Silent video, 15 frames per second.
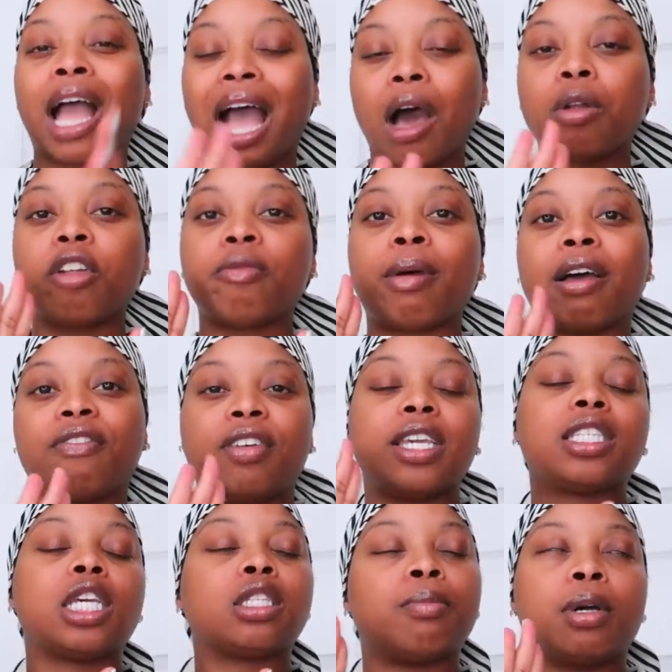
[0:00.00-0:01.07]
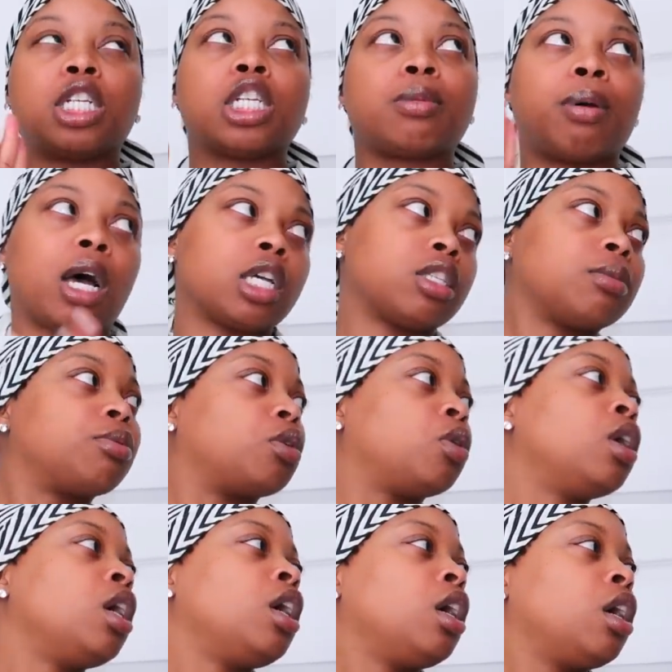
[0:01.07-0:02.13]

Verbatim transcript: out of my face as much as possible